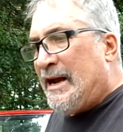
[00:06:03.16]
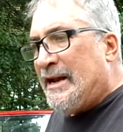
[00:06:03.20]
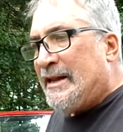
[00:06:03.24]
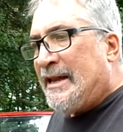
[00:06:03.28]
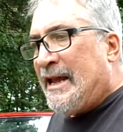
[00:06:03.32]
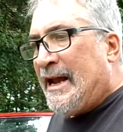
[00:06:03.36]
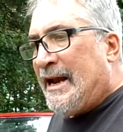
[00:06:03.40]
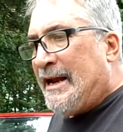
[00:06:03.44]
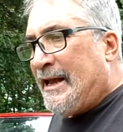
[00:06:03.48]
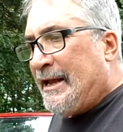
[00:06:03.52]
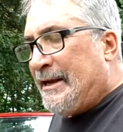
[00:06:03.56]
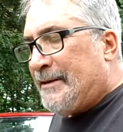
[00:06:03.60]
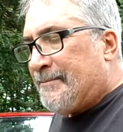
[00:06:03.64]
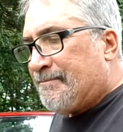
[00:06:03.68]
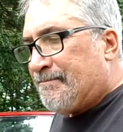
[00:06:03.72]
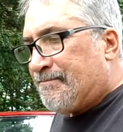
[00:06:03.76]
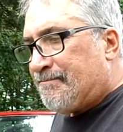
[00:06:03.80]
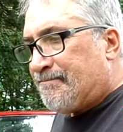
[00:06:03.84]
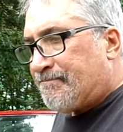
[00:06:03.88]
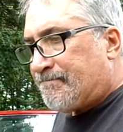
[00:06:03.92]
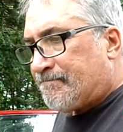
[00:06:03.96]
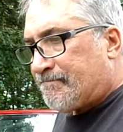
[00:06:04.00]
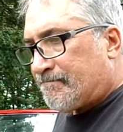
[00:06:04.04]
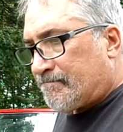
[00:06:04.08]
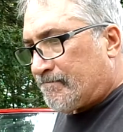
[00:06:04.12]
getting
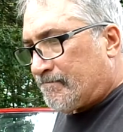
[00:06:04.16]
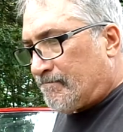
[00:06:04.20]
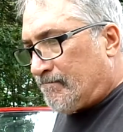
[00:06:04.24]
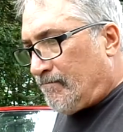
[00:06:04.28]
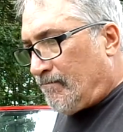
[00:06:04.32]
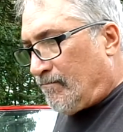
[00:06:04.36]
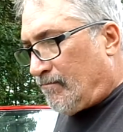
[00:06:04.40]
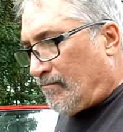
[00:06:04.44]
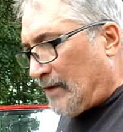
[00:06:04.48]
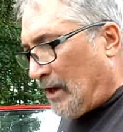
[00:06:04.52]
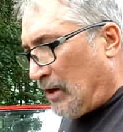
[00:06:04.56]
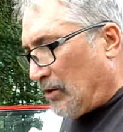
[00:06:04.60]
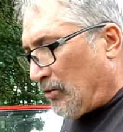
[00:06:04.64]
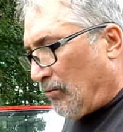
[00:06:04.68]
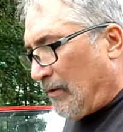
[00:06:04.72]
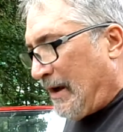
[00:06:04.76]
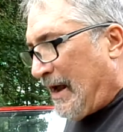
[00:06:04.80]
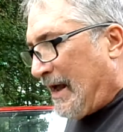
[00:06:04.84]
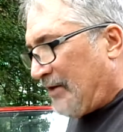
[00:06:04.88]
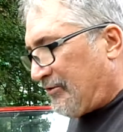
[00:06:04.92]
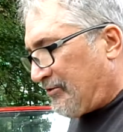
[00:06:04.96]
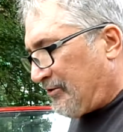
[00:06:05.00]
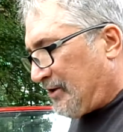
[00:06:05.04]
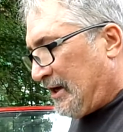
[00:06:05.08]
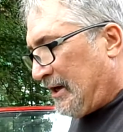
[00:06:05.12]

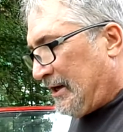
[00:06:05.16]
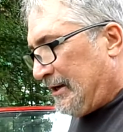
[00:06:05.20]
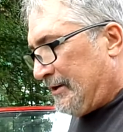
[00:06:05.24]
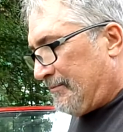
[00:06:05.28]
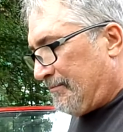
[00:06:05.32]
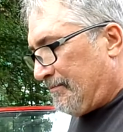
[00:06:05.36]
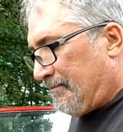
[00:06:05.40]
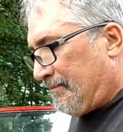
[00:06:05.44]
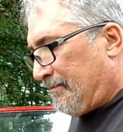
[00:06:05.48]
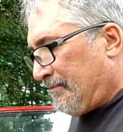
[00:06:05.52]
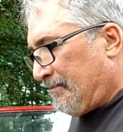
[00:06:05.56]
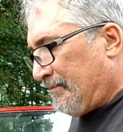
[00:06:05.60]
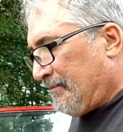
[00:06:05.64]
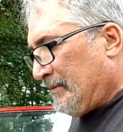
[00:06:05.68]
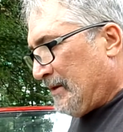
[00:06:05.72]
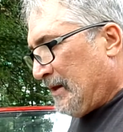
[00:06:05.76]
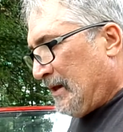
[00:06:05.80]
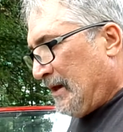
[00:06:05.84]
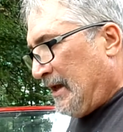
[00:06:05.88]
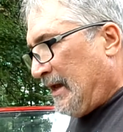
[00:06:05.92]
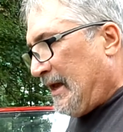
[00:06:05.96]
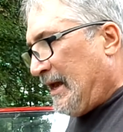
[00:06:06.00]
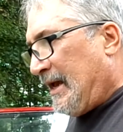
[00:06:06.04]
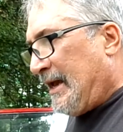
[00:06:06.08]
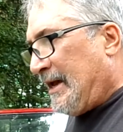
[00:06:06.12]
grass cut,
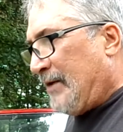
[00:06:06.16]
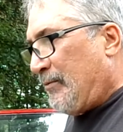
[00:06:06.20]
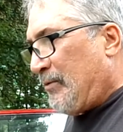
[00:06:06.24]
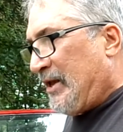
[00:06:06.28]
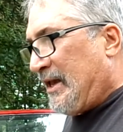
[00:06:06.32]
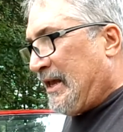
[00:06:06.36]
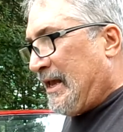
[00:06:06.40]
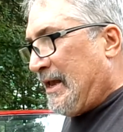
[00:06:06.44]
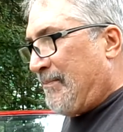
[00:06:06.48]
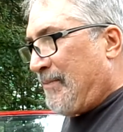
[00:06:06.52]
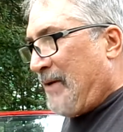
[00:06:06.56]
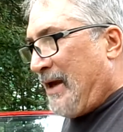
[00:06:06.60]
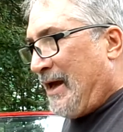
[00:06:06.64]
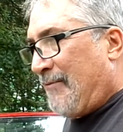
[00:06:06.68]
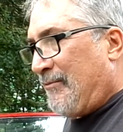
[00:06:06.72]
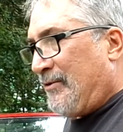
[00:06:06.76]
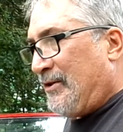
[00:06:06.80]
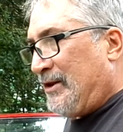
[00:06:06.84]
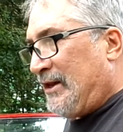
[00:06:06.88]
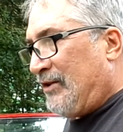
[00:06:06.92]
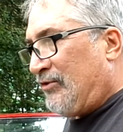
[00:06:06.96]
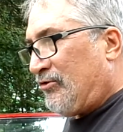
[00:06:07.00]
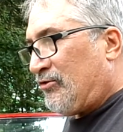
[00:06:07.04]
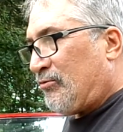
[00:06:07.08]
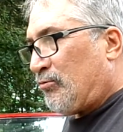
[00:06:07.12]
and we keep having
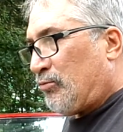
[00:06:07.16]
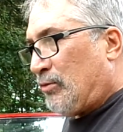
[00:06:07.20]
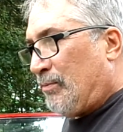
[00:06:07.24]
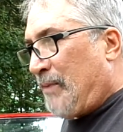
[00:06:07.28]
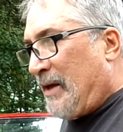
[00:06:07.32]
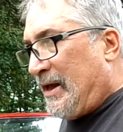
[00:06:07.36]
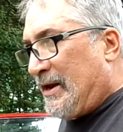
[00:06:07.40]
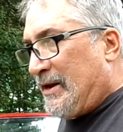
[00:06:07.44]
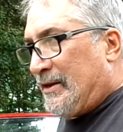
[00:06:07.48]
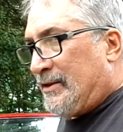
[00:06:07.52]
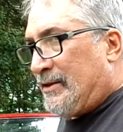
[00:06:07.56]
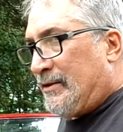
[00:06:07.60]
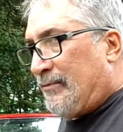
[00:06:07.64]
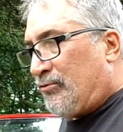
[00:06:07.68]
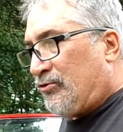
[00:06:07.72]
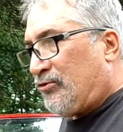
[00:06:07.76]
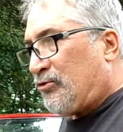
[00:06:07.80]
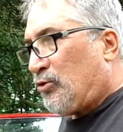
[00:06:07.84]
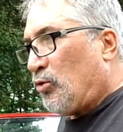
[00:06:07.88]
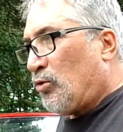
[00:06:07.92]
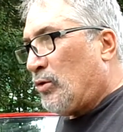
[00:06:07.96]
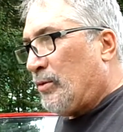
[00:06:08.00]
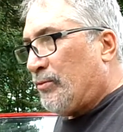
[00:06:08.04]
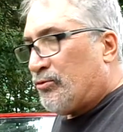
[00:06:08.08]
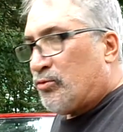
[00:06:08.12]
these repetitive
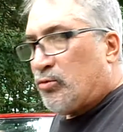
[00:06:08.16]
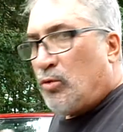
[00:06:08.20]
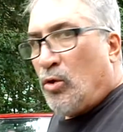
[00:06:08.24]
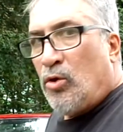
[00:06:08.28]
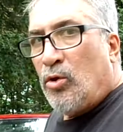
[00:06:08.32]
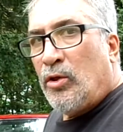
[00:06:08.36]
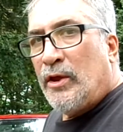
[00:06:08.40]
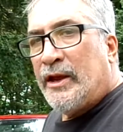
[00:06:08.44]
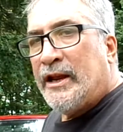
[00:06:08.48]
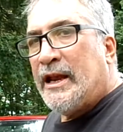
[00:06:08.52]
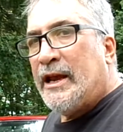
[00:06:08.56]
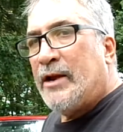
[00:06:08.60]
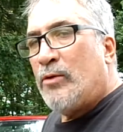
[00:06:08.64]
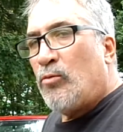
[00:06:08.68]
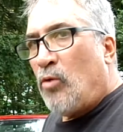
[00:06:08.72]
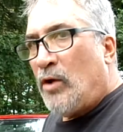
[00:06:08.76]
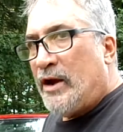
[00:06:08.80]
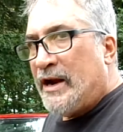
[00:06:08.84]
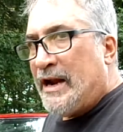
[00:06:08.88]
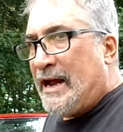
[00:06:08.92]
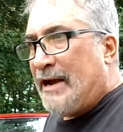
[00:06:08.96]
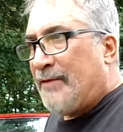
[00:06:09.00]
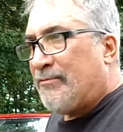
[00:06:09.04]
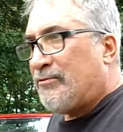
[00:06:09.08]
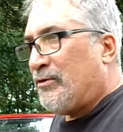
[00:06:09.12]
storms rolling in one
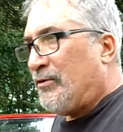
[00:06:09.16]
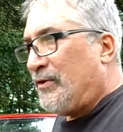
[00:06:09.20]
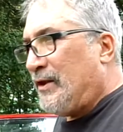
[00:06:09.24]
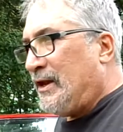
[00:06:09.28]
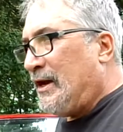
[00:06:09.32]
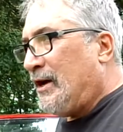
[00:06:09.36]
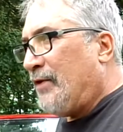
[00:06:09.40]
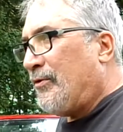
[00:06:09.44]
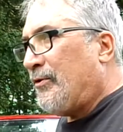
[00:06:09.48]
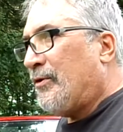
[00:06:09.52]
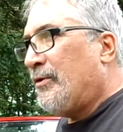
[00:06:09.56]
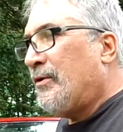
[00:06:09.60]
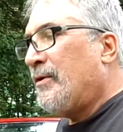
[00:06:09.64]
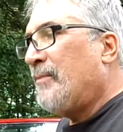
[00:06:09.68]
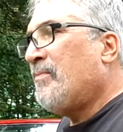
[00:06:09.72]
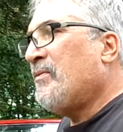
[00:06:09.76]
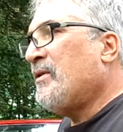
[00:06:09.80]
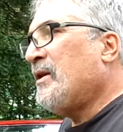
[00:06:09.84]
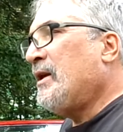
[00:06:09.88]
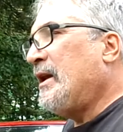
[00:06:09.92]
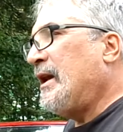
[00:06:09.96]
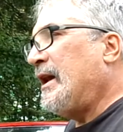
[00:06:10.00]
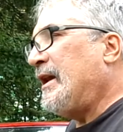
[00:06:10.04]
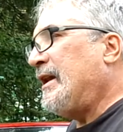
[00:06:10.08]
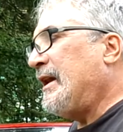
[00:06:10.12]
after the other,
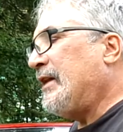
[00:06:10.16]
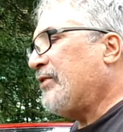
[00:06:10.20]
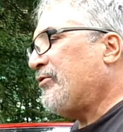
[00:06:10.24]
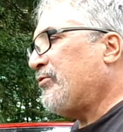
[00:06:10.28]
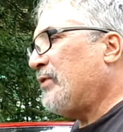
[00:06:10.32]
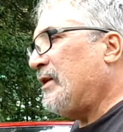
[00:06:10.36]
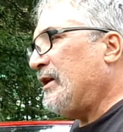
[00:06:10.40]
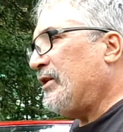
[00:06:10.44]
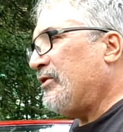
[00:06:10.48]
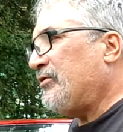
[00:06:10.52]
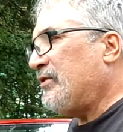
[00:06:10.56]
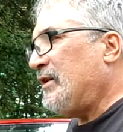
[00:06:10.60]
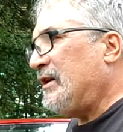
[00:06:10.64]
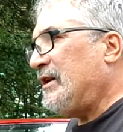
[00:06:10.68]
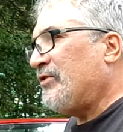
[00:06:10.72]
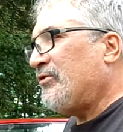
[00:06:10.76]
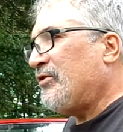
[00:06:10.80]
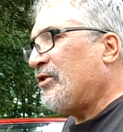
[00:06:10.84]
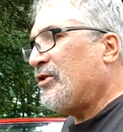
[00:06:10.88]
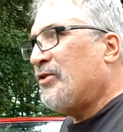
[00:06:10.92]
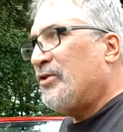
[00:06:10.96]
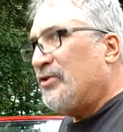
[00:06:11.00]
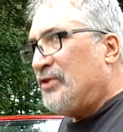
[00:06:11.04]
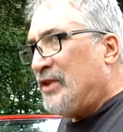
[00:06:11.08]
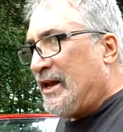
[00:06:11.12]
and that's why I said it's a
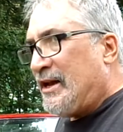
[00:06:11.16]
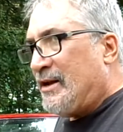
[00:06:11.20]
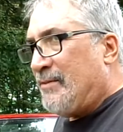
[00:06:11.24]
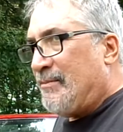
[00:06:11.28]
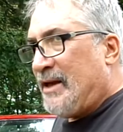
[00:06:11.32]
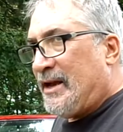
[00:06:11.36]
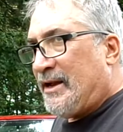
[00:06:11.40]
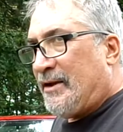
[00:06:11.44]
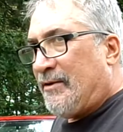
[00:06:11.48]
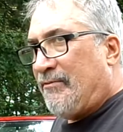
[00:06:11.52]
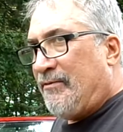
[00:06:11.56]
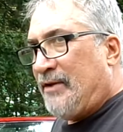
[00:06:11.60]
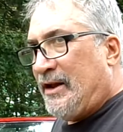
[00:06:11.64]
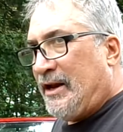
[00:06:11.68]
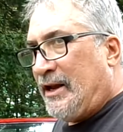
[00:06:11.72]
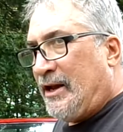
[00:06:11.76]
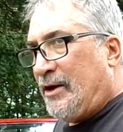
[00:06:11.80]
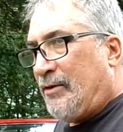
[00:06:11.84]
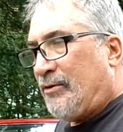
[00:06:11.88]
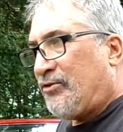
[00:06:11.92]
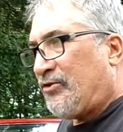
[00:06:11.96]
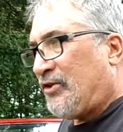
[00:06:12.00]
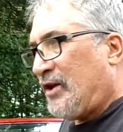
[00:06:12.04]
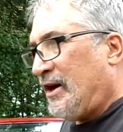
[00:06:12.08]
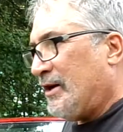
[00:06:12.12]
good day to make a video.
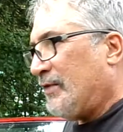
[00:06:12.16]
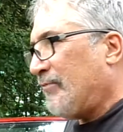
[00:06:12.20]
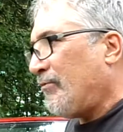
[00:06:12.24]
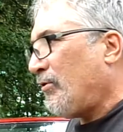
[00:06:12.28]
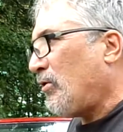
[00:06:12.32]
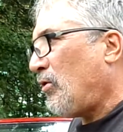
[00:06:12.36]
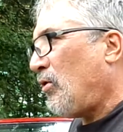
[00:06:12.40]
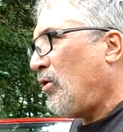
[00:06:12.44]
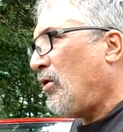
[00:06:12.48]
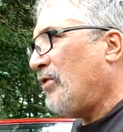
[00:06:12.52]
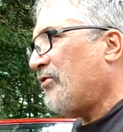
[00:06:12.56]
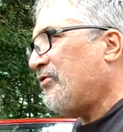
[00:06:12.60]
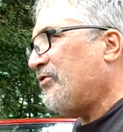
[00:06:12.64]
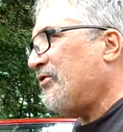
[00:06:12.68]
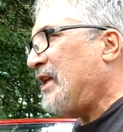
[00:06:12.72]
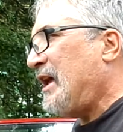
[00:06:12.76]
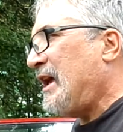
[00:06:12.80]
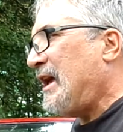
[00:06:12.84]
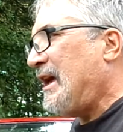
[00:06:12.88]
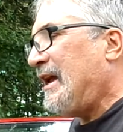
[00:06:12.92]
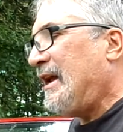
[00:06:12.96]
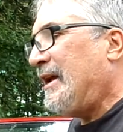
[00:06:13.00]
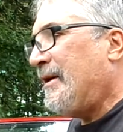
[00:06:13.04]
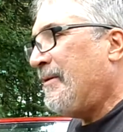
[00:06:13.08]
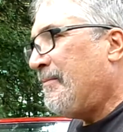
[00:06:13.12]
It's kind of a lost
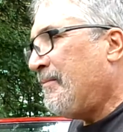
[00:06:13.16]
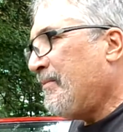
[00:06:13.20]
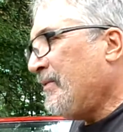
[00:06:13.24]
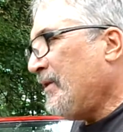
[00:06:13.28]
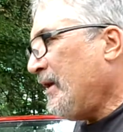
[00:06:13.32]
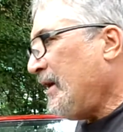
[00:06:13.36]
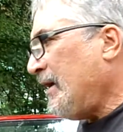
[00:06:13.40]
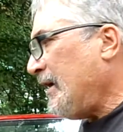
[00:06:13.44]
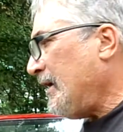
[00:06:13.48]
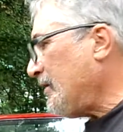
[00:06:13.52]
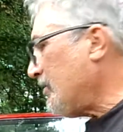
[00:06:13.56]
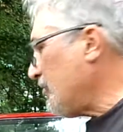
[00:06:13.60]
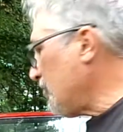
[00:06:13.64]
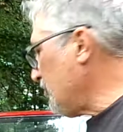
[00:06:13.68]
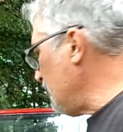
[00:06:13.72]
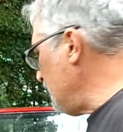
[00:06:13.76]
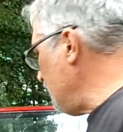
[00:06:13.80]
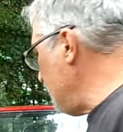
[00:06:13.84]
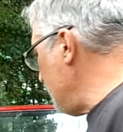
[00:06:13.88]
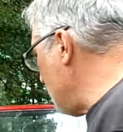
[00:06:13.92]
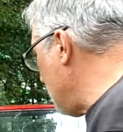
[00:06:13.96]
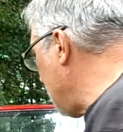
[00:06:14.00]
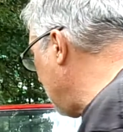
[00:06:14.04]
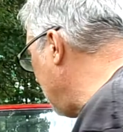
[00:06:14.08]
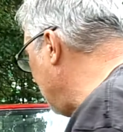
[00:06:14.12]
day, and clue
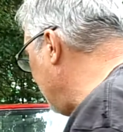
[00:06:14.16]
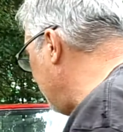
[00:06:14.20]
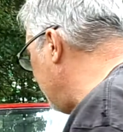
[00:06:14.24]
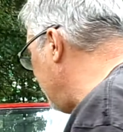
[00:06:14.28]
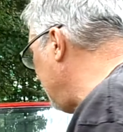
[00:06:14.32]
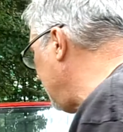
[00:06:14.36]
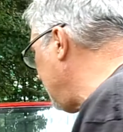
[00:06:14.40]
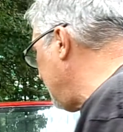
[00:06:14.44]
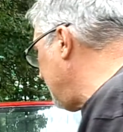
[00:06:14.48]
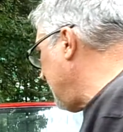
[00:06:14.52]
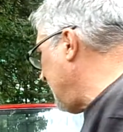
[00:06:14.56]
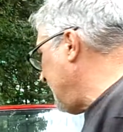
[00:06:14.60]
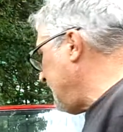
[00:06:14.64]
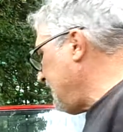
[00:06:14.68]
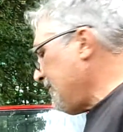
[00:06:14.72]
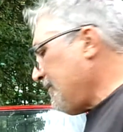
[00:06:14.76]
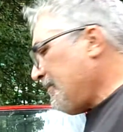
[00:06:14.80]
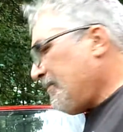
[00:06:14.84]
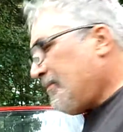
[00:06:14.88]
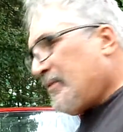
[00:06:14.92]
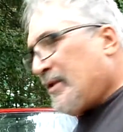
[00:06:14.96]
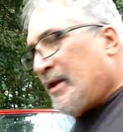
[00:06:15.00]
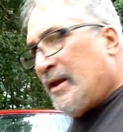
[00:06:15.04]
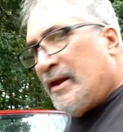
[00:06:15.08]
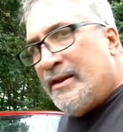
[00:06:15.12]
you guys in that
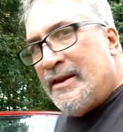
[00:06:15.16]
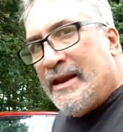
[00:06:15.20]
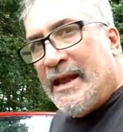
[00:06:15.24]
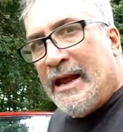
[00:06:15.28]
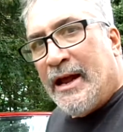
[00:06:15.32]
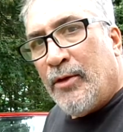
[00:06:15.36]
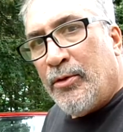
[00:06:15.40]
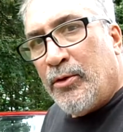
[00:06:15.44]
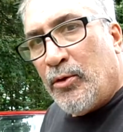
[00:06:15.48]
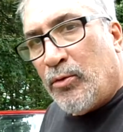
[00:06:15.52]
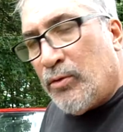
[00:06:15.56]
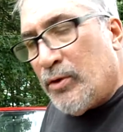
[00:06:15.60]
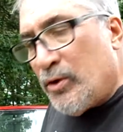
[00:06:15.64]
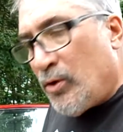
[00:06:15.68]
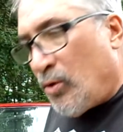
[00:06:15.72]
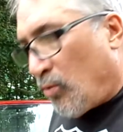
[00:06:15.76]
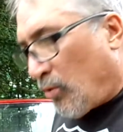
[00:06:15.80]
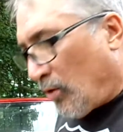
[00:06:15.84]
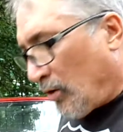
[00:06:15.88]
now the real work